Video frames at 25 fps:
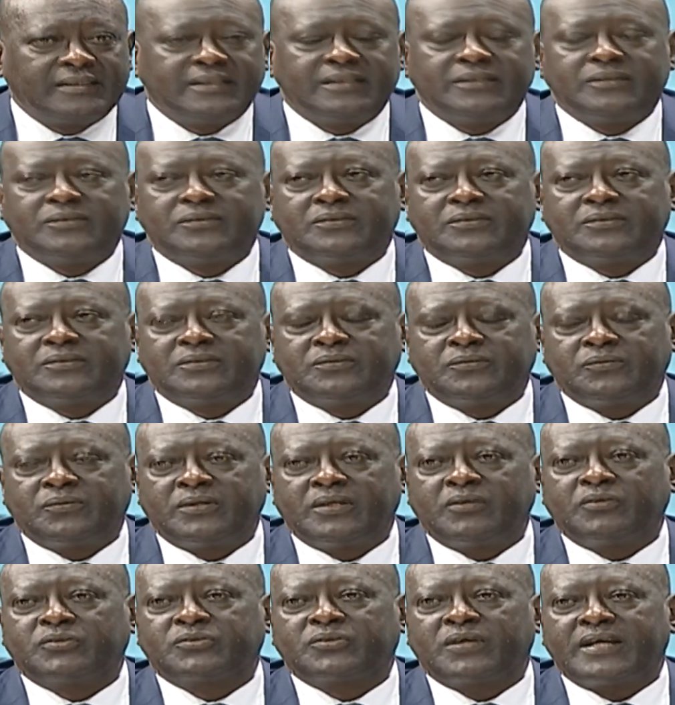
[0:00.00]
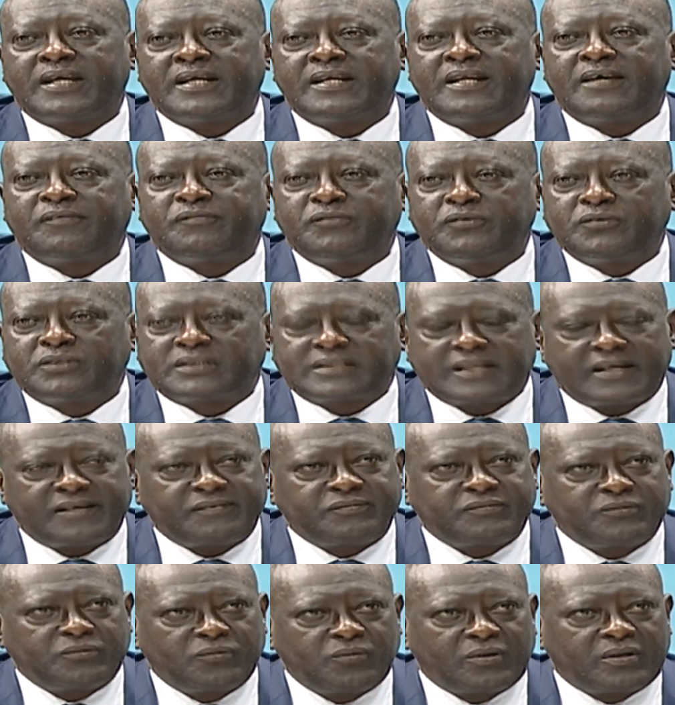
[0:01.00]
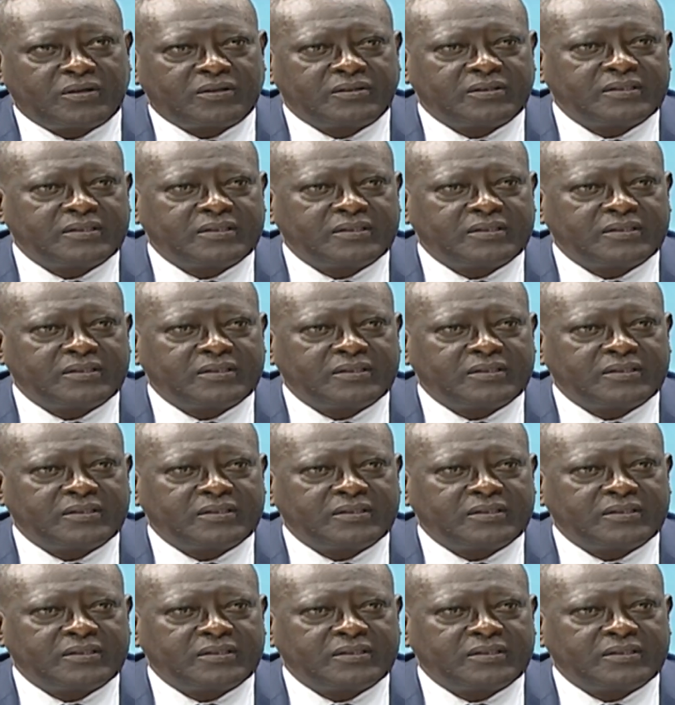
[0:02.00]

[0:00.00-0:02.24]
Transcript: You know, we also had a few staff who had